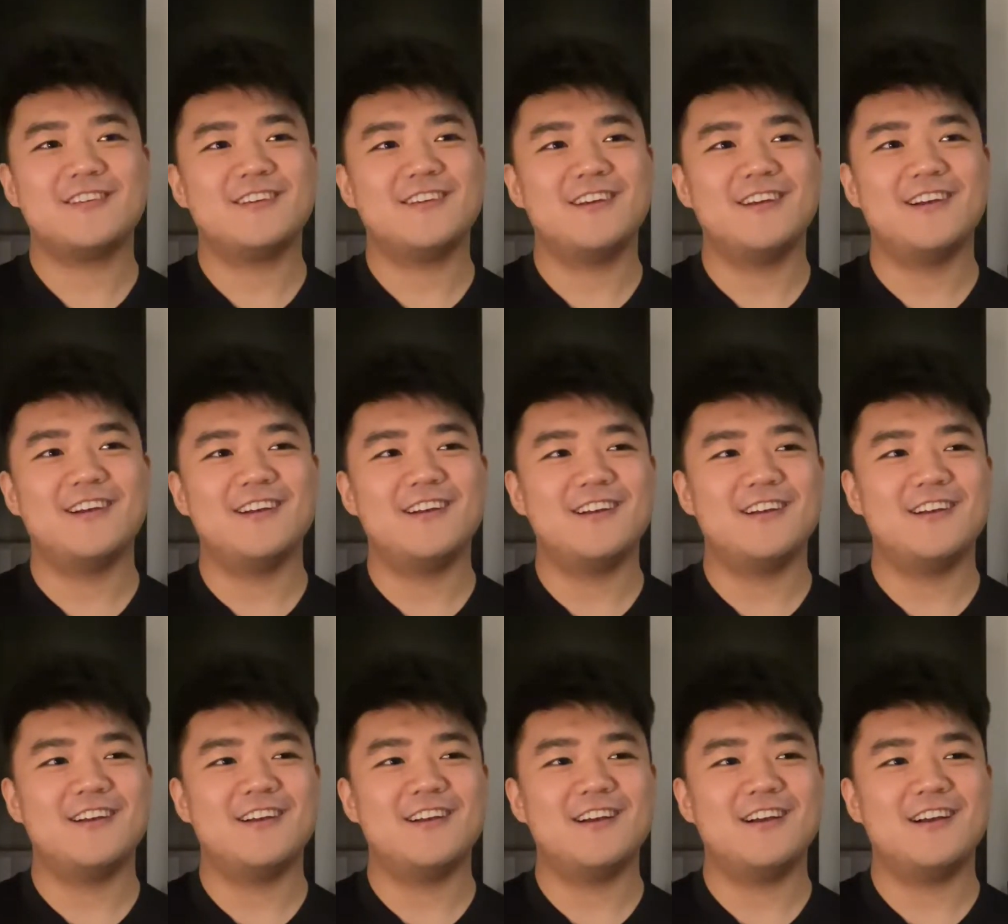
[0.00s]

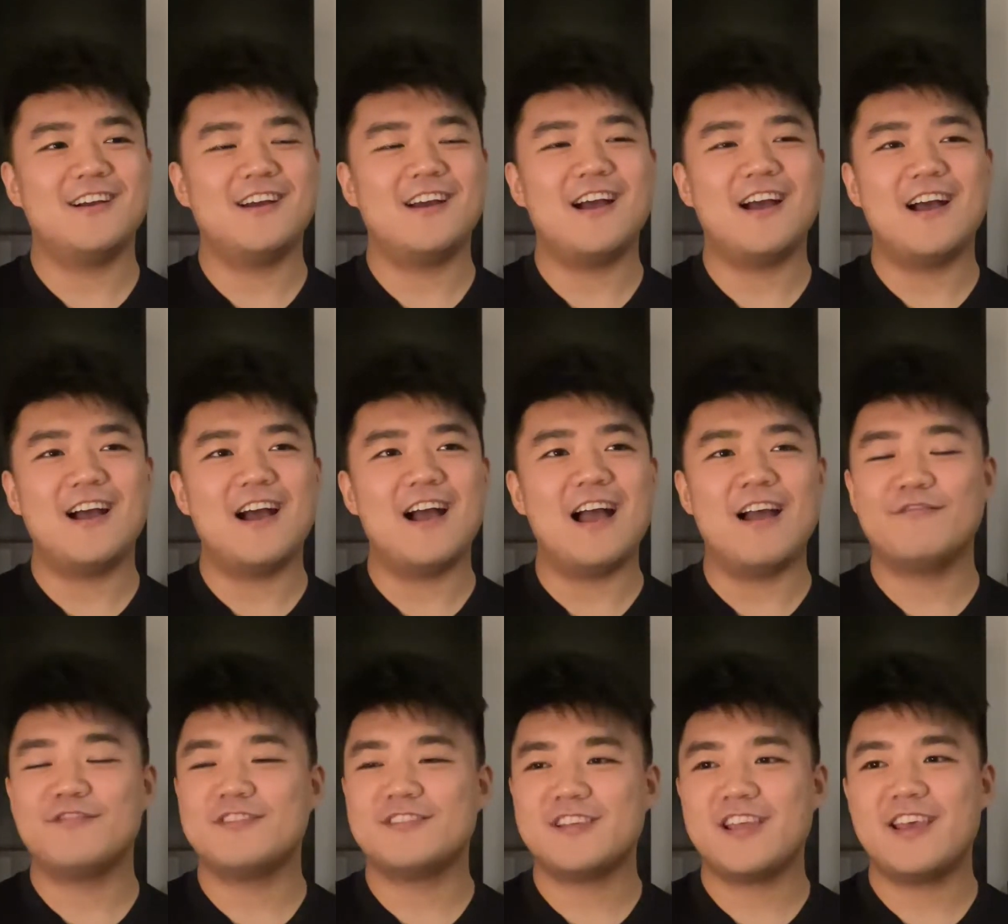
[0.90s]
I
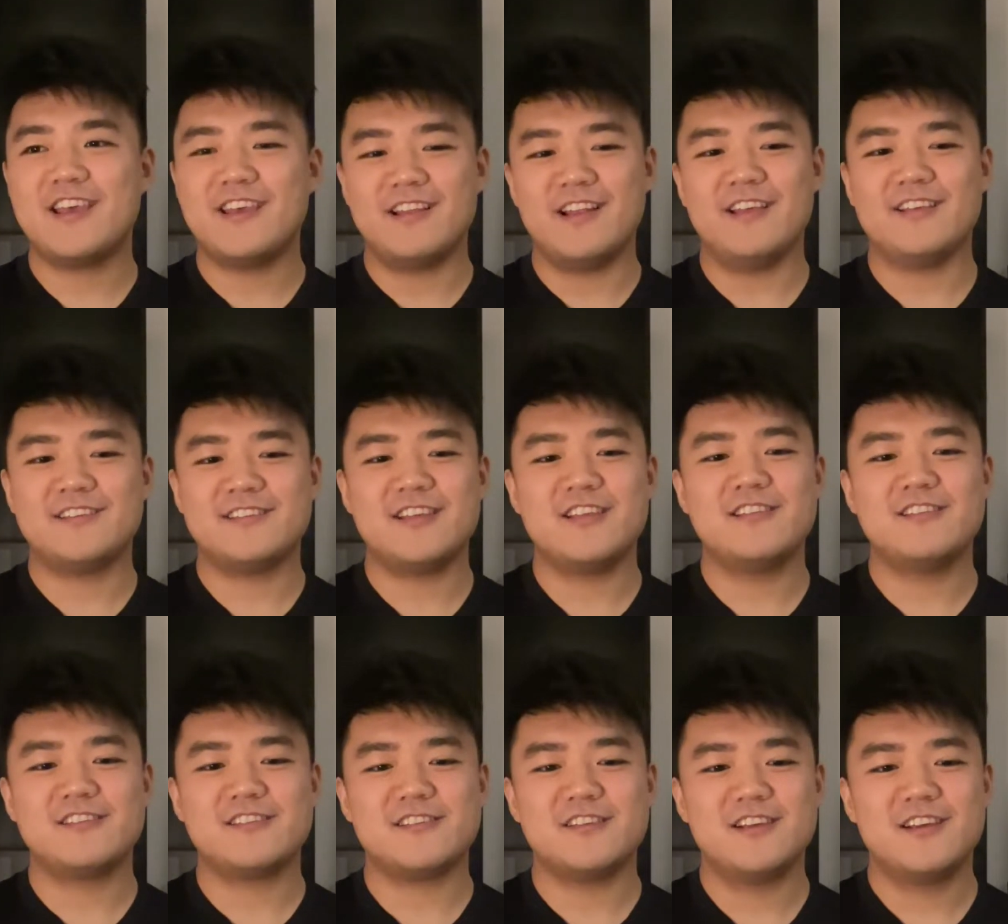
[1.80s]
have to say, like,
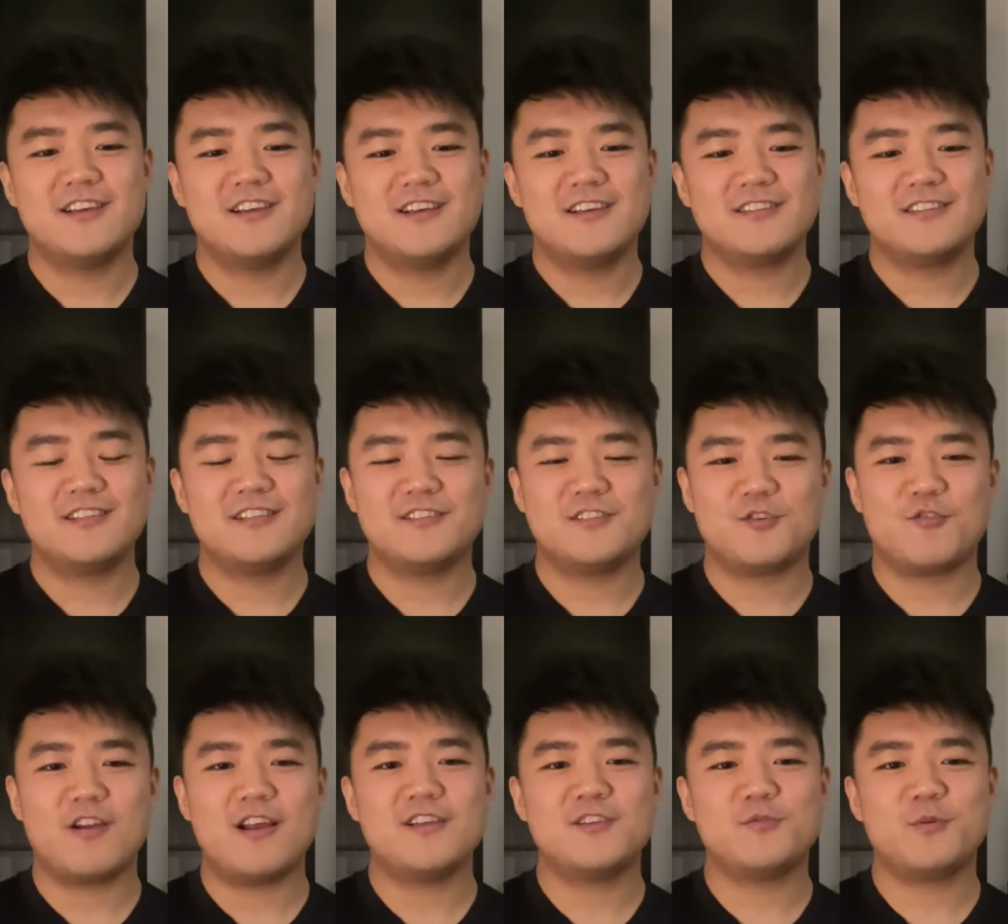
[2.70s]
since
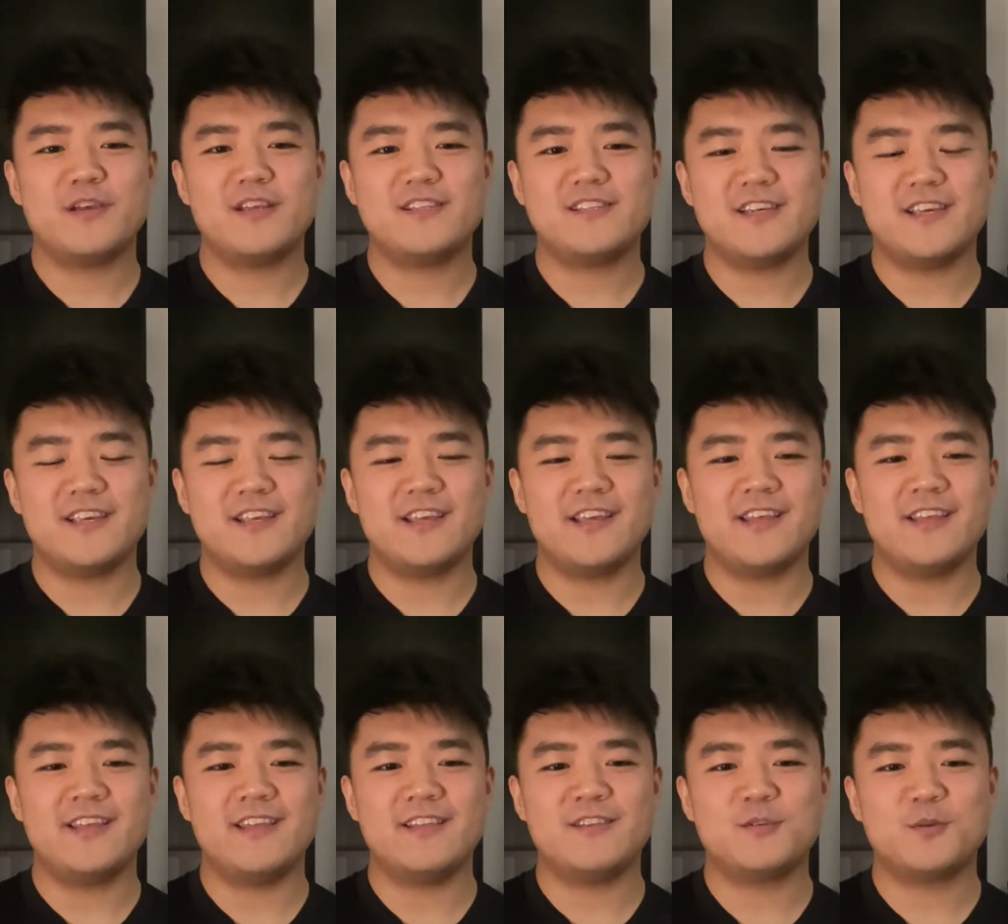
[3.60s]
graduating
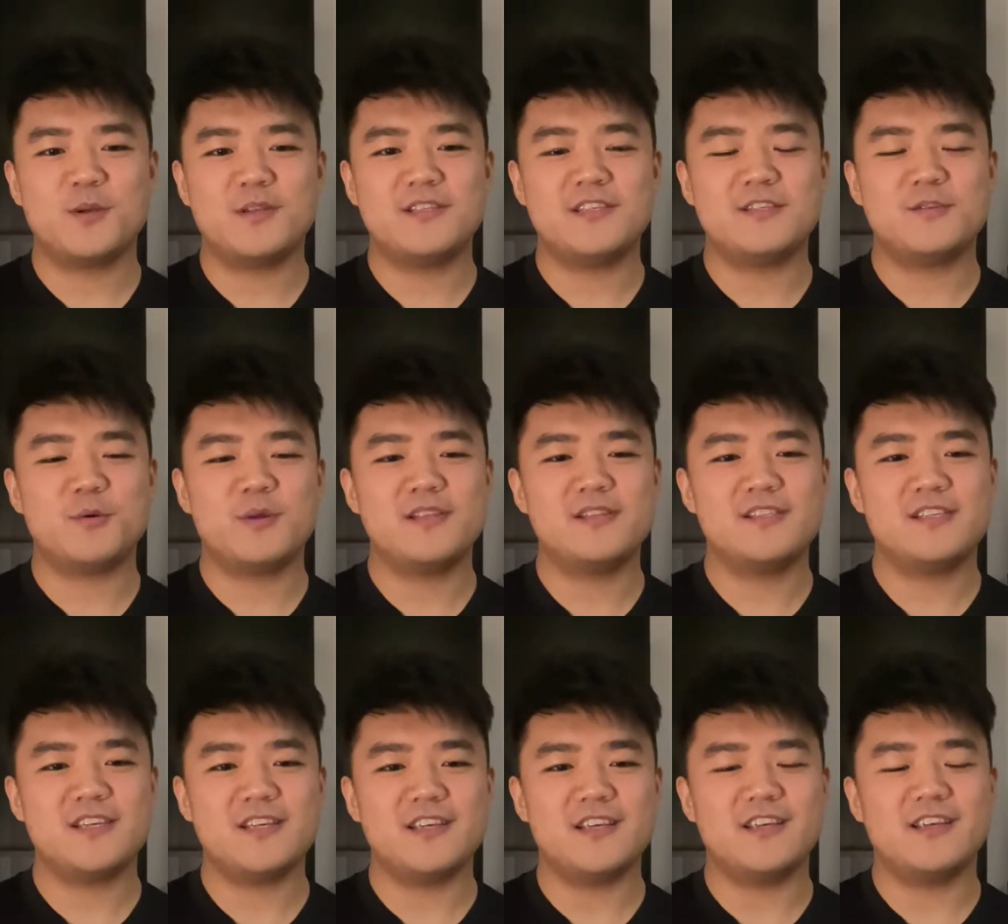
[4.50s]
in
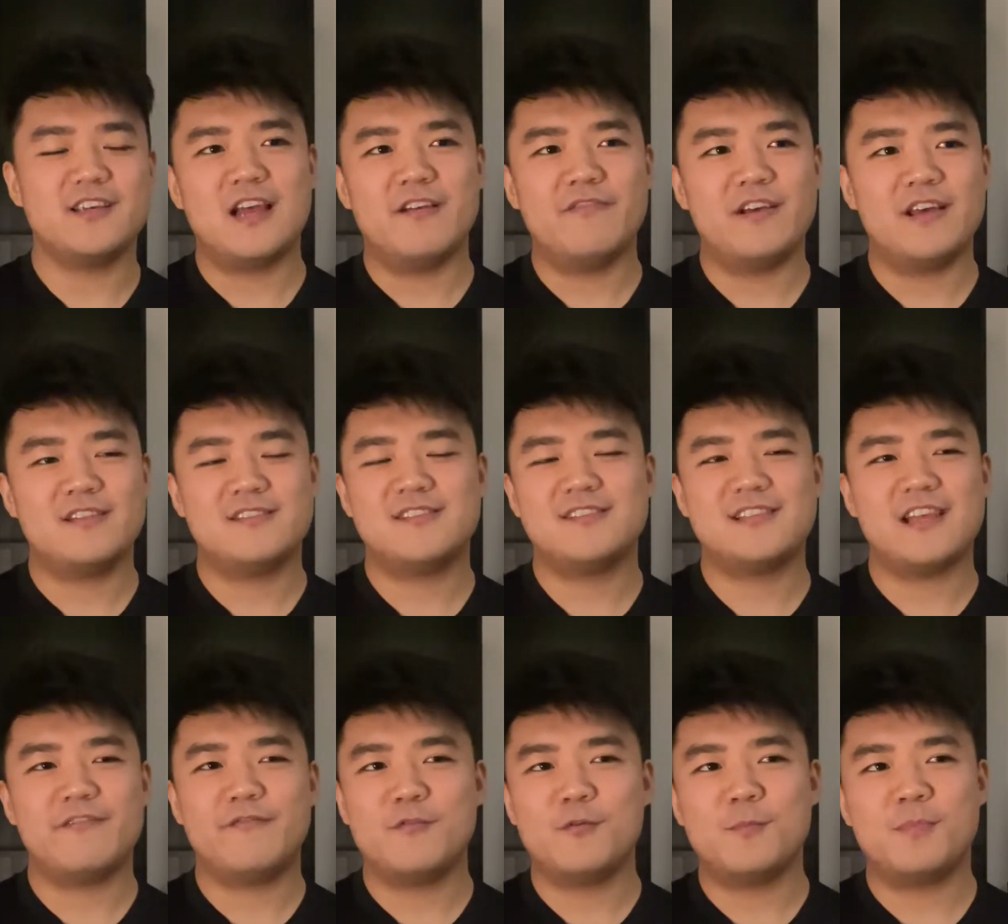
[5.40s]
2020, I've had
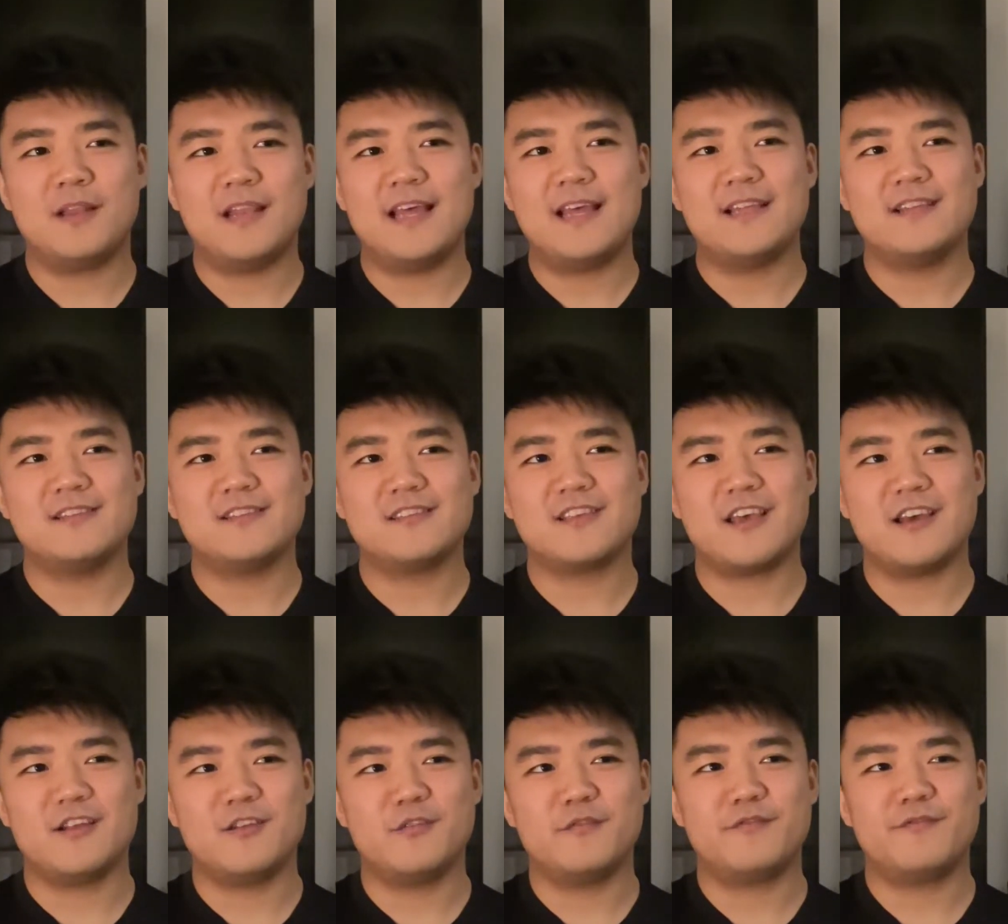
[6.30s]
several plans
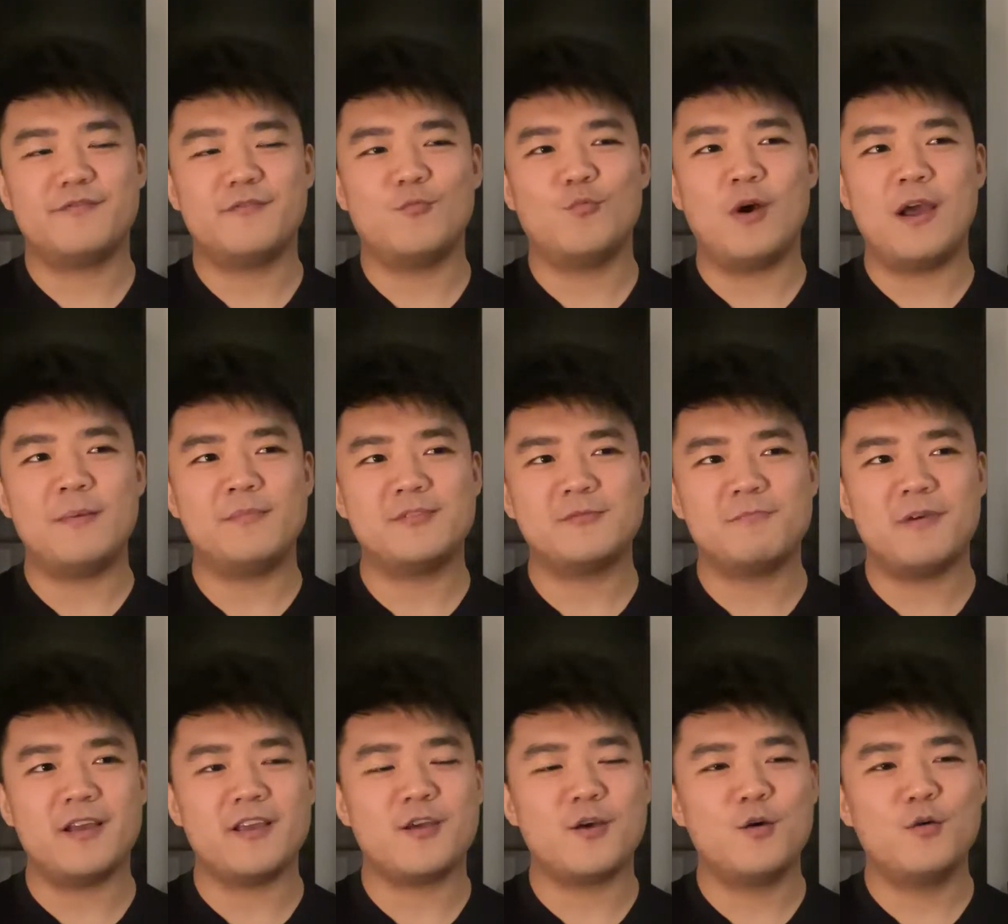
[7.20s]
kind of wiped
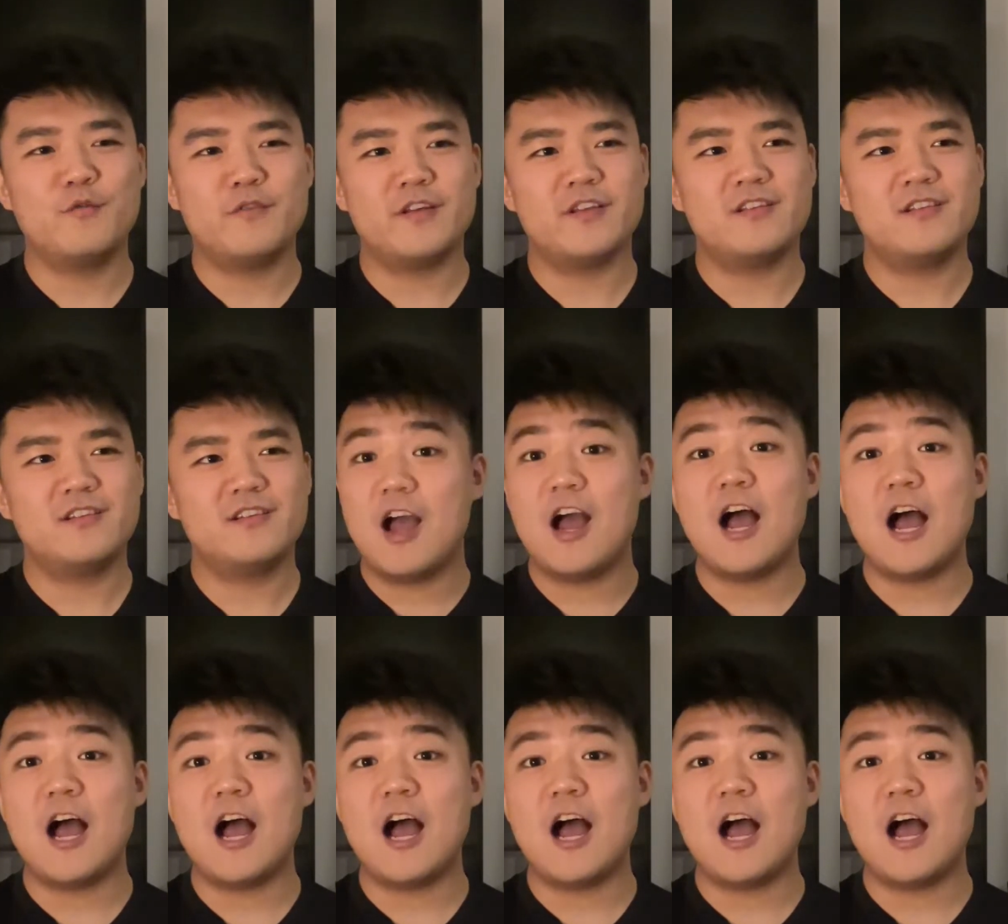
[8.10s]
by COVID.